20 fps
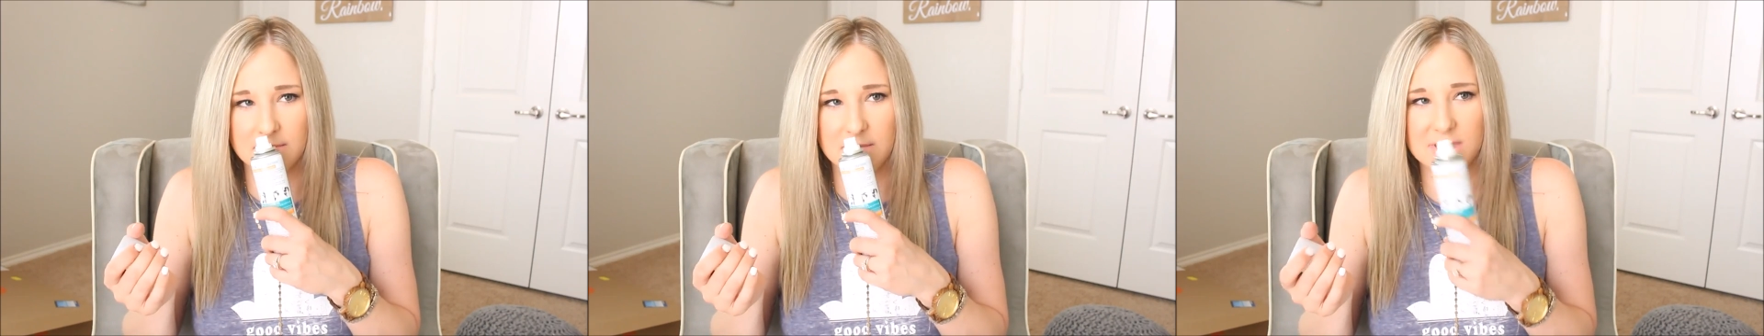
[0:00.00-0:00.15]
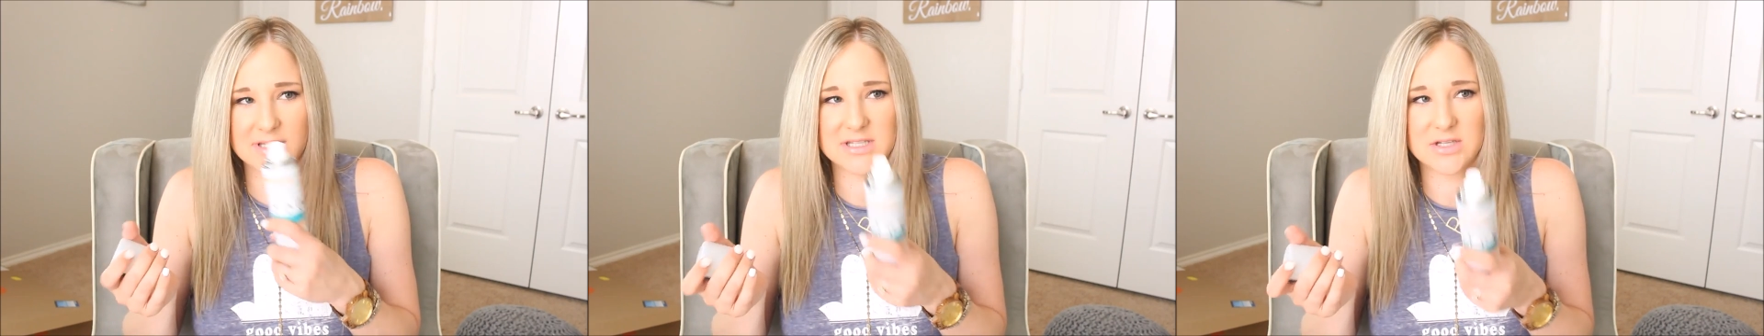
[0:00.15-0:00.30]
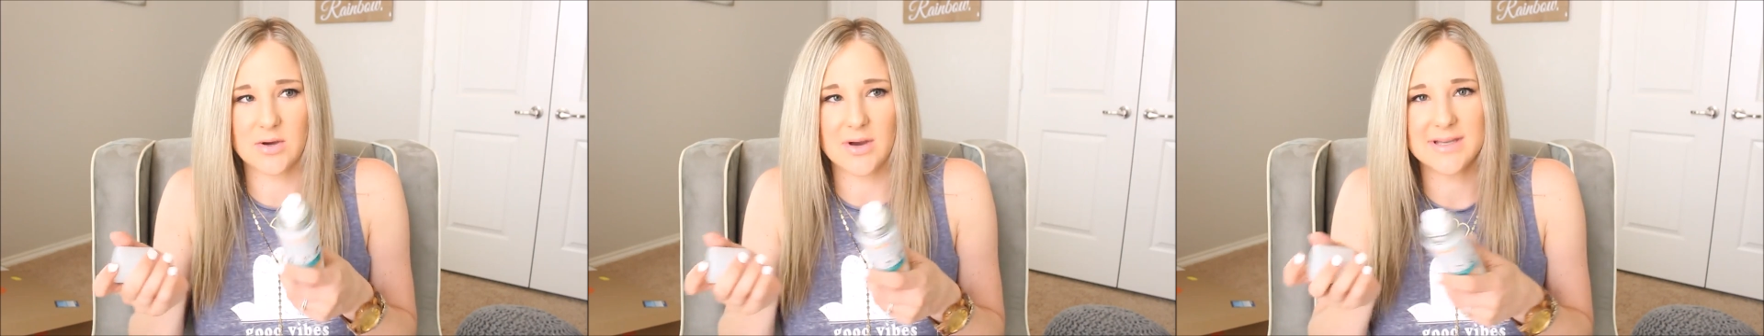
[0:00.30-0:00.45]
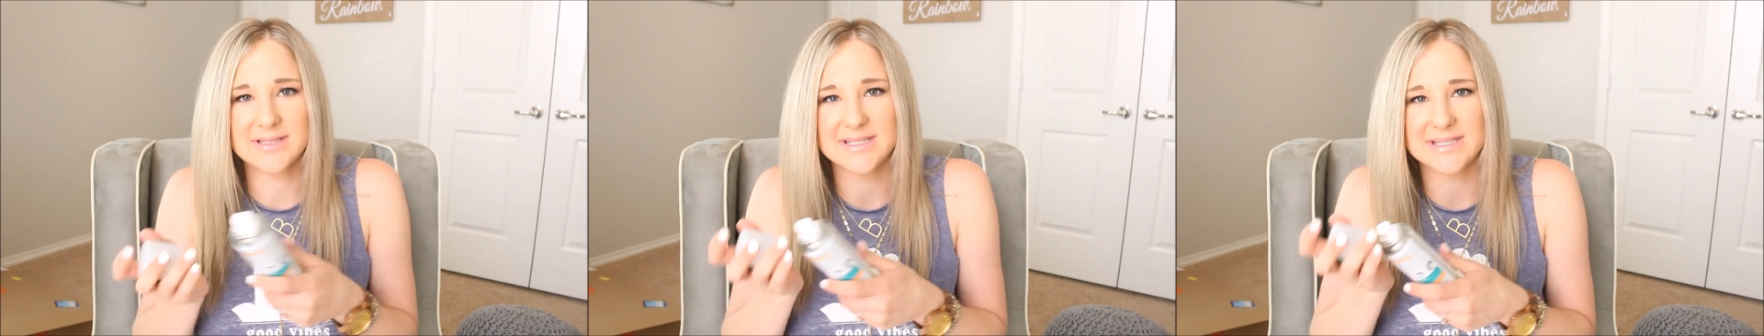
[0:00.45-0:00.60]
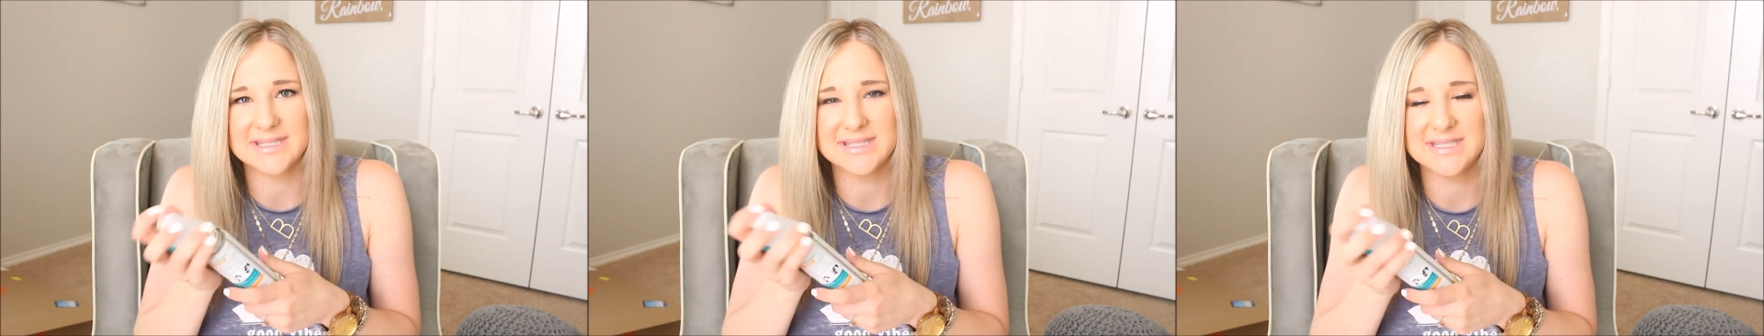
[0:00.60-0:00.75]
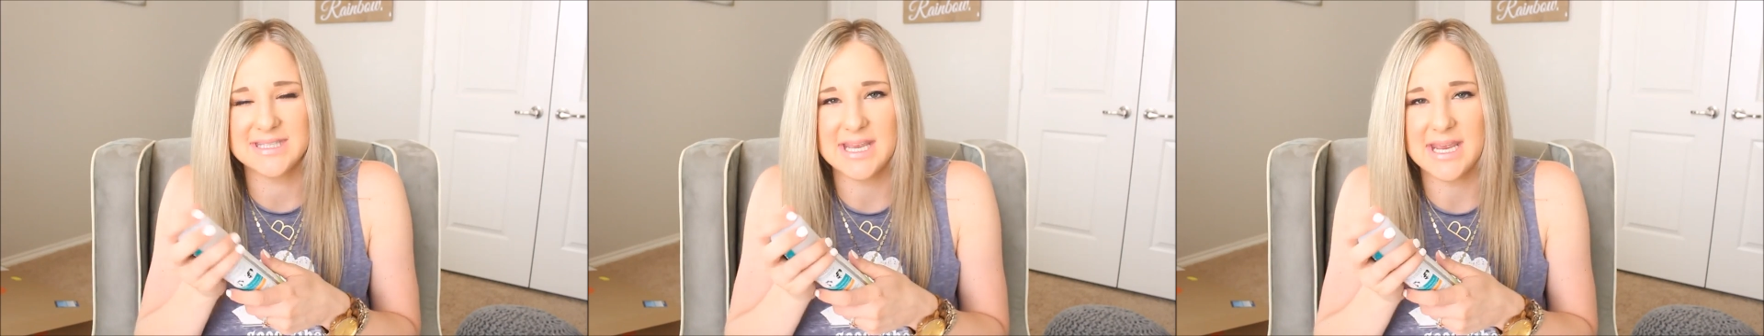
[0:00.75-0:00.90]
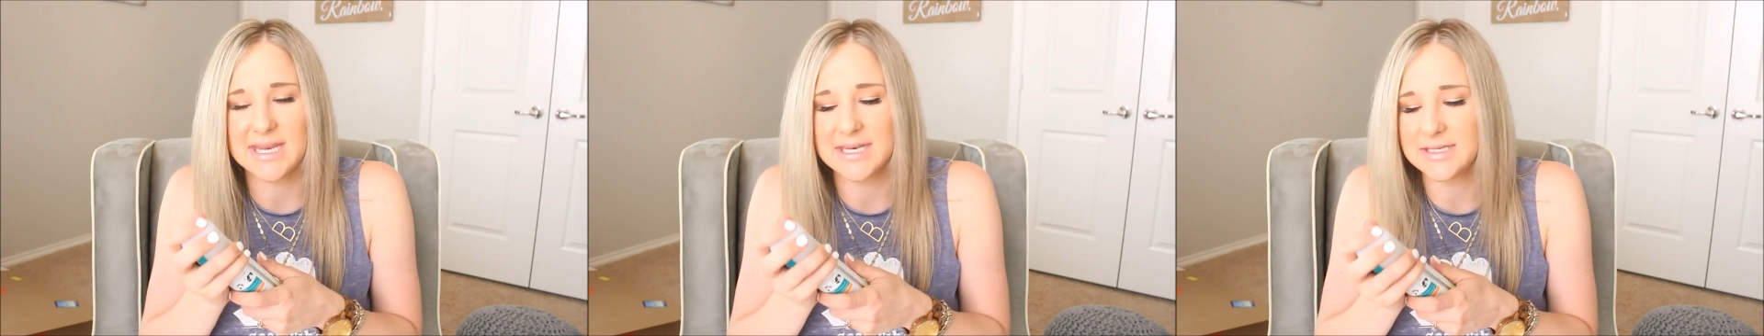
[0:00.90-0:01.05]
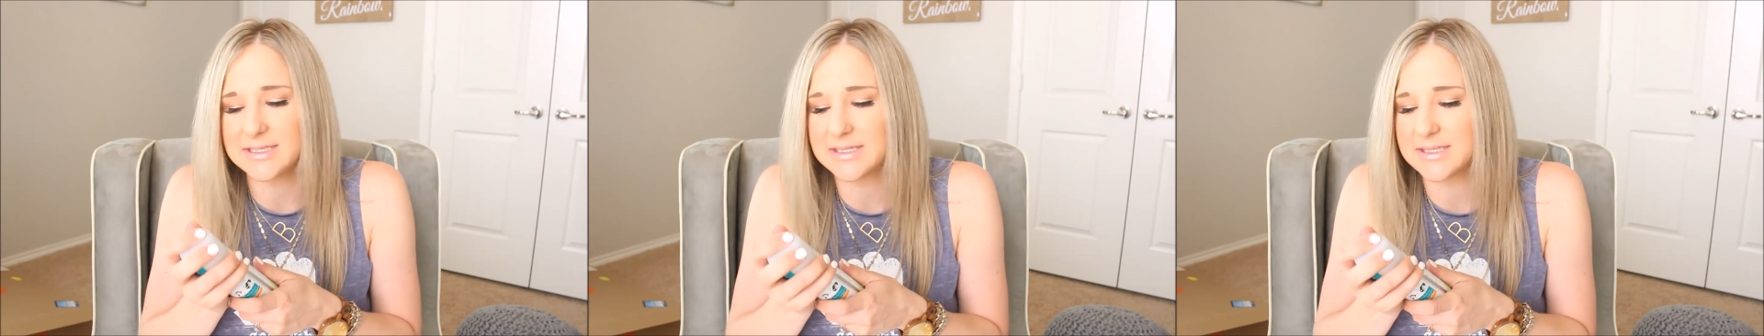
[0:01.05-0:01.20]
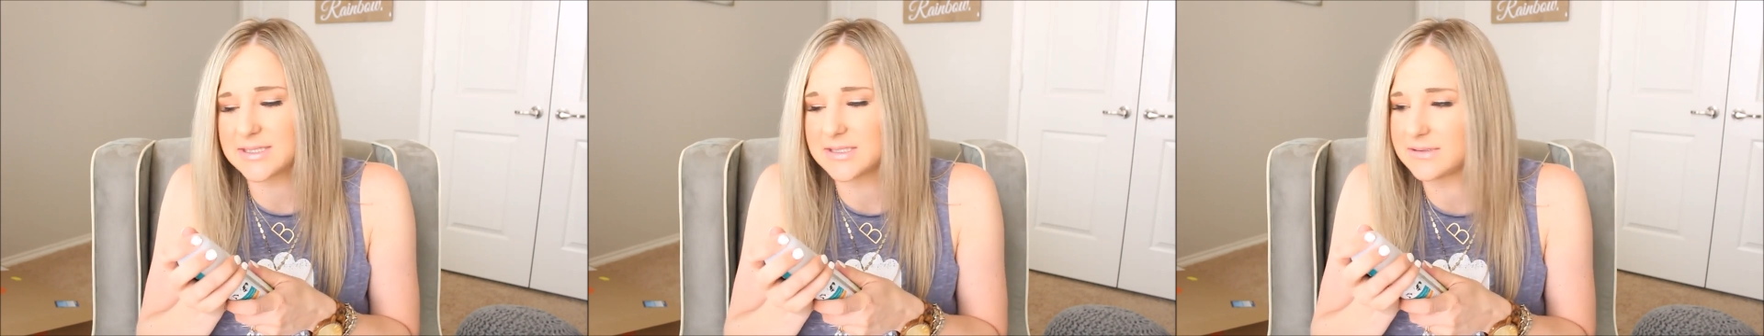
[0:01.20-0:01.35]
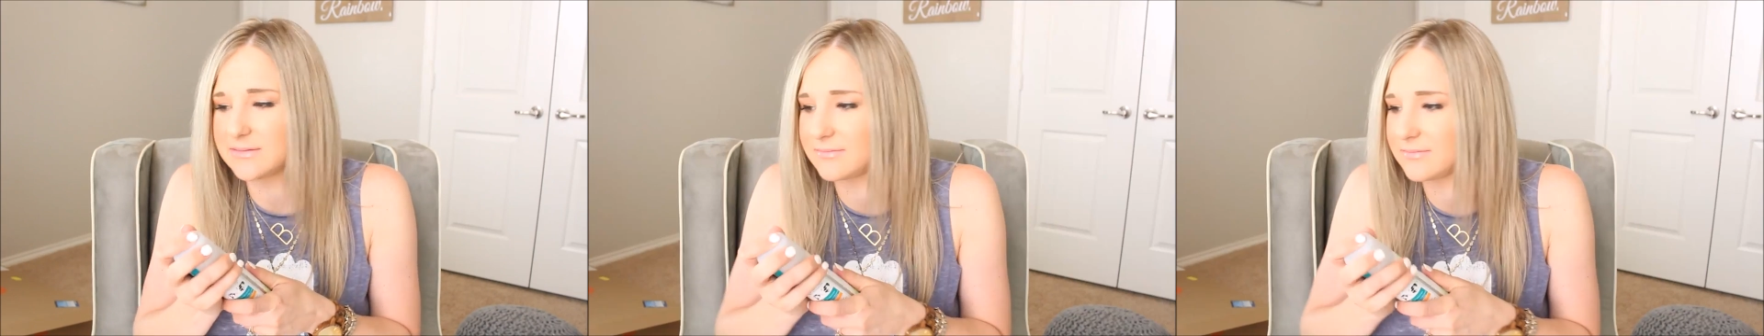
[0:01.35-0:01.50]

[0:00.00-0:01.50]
it still has a scent.